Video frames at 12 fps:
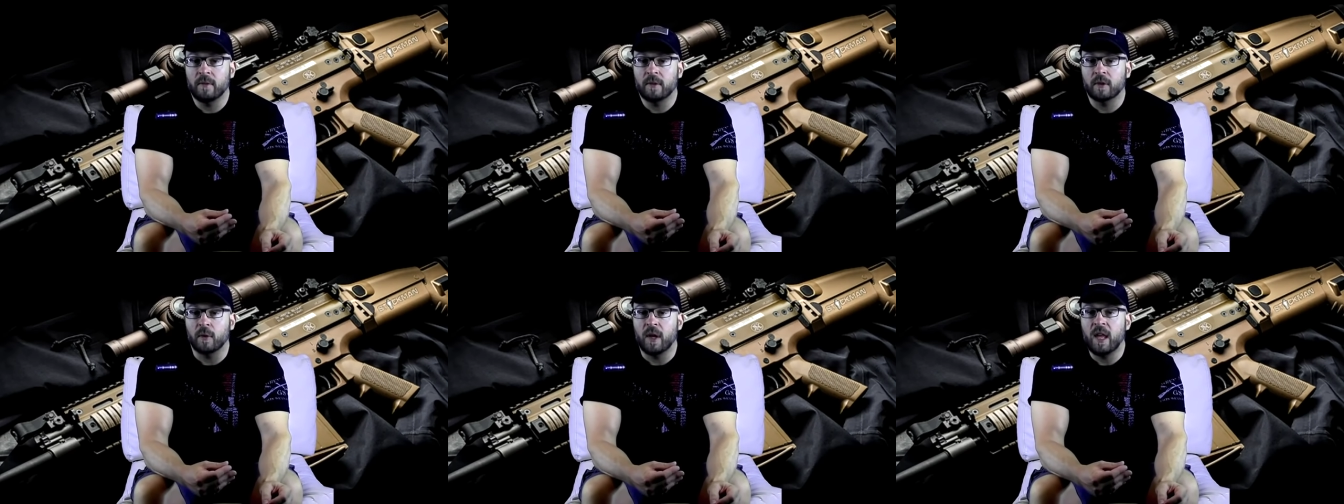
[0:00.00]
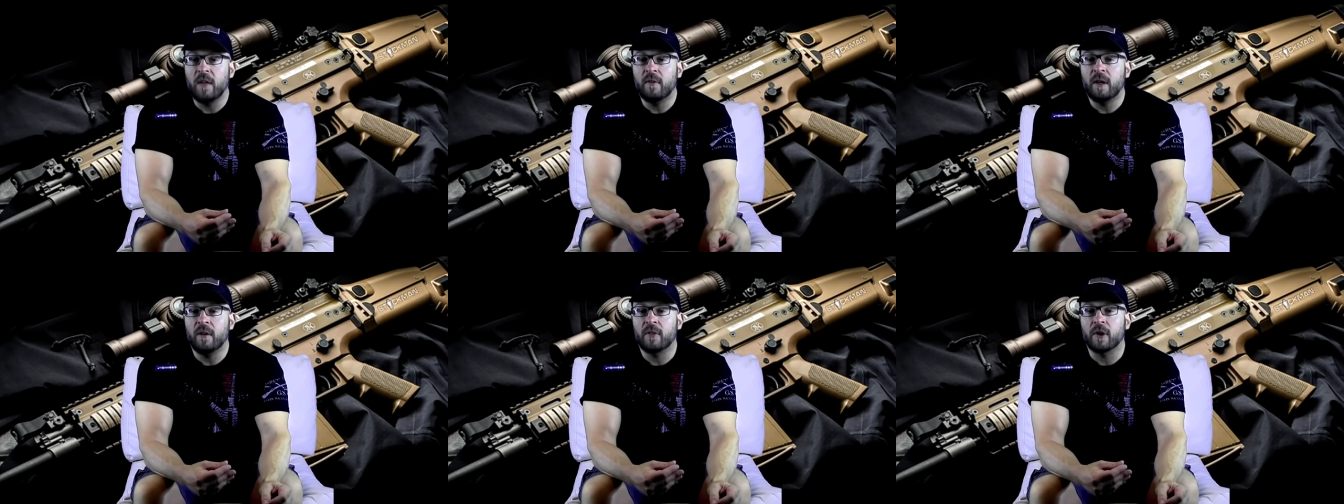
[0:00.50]
So
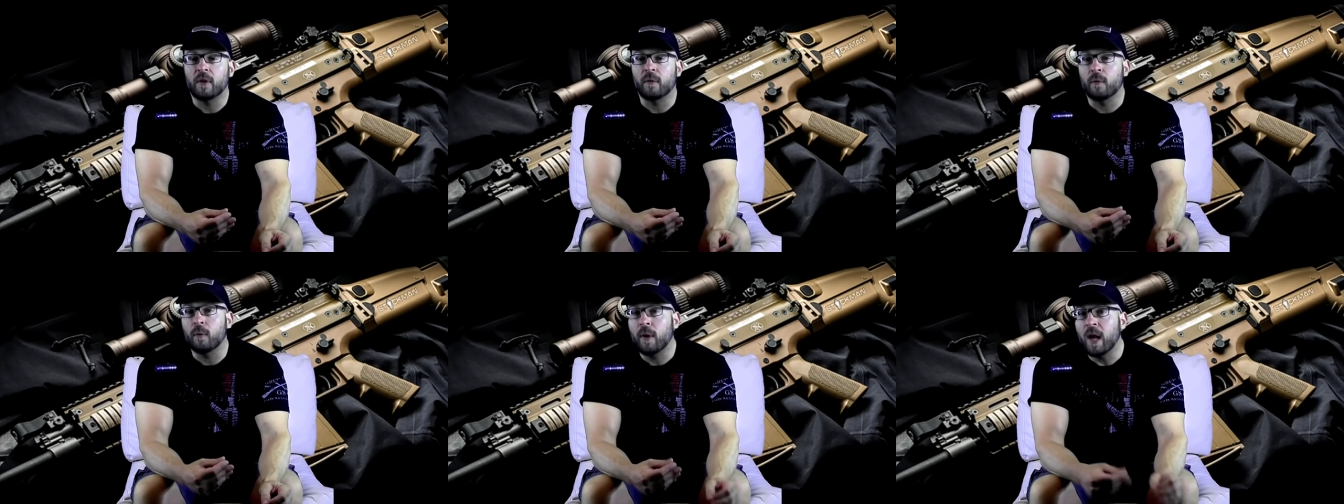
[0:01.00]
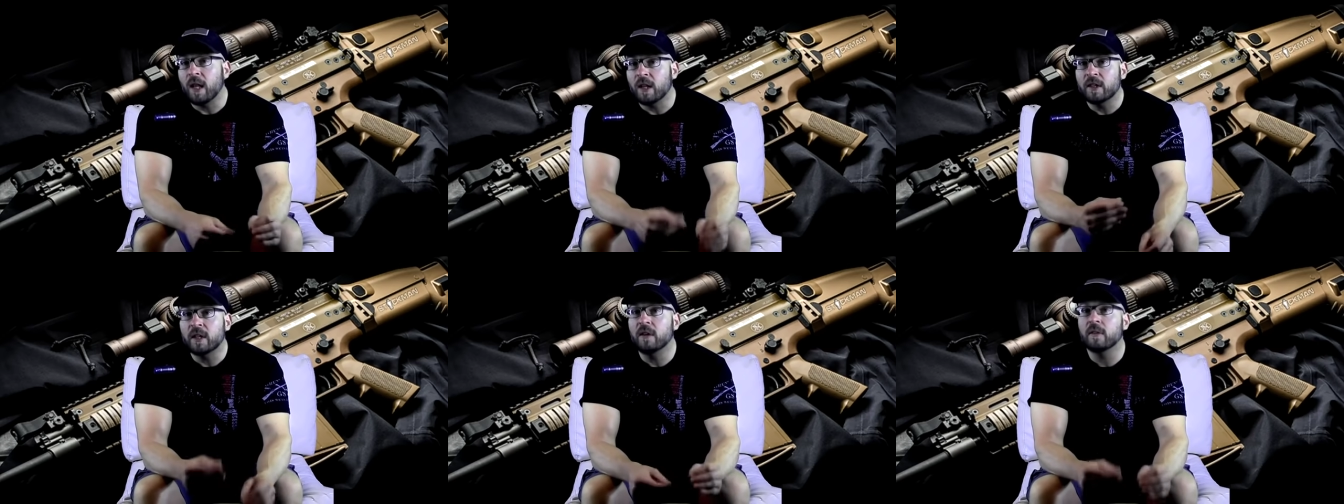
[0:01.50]
even if they're
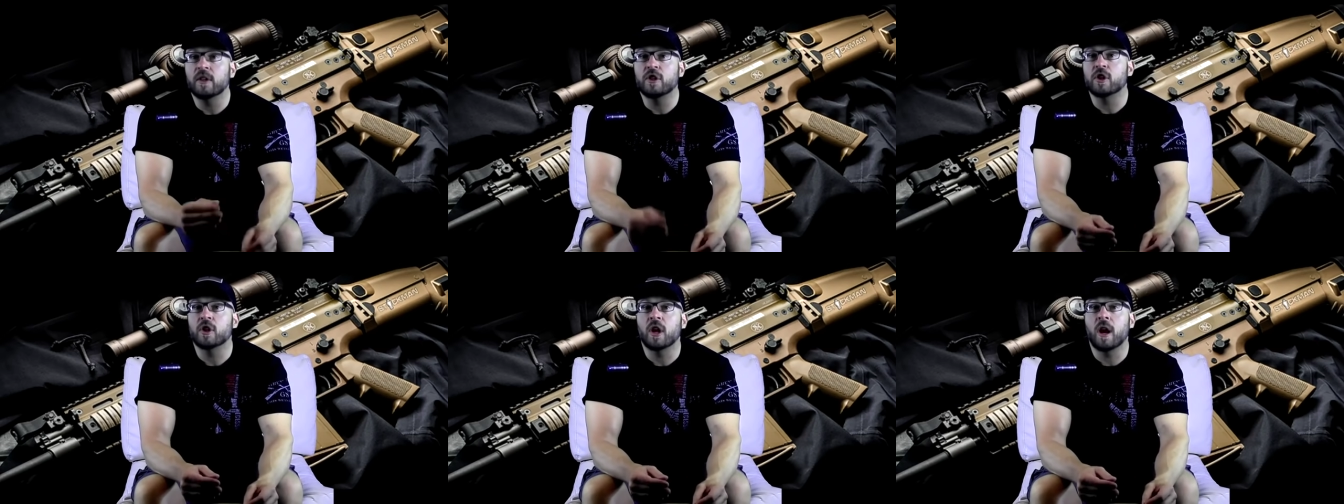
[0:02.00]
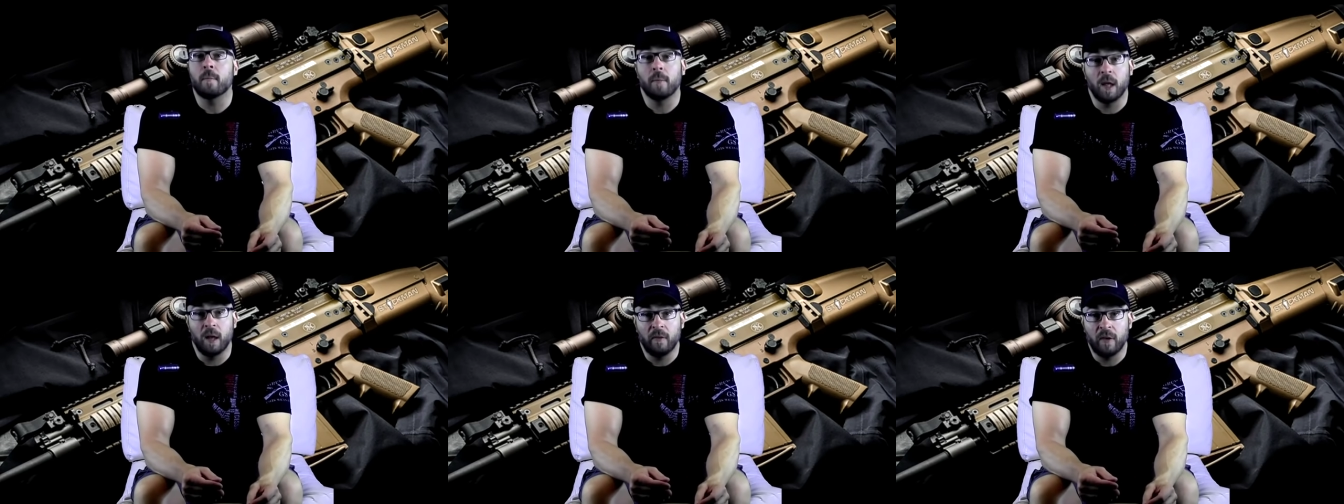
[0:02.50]
relatively sure I'm
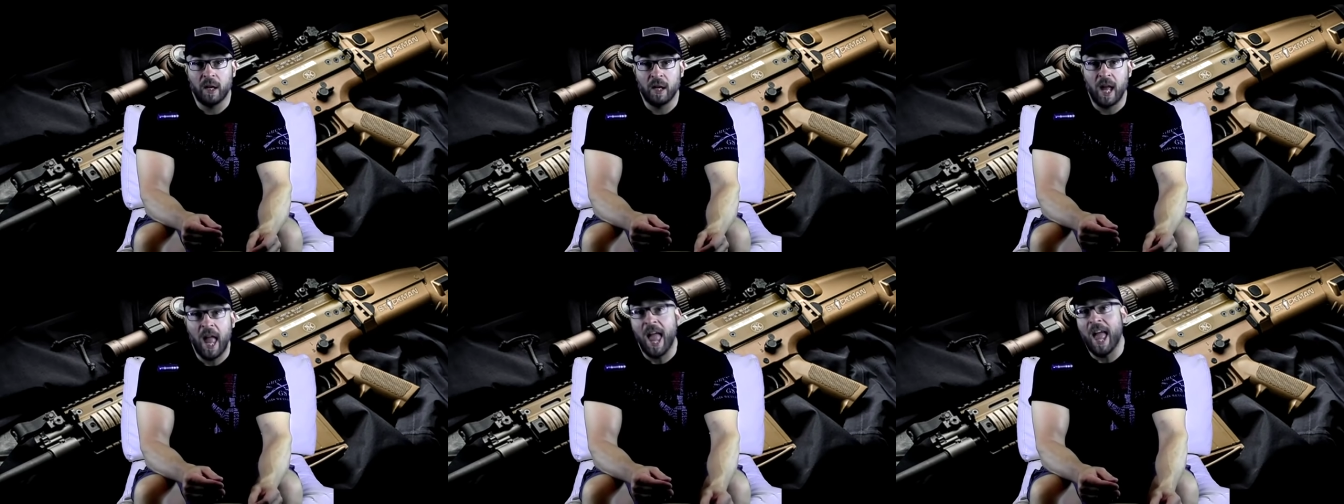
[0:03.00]
bluffing,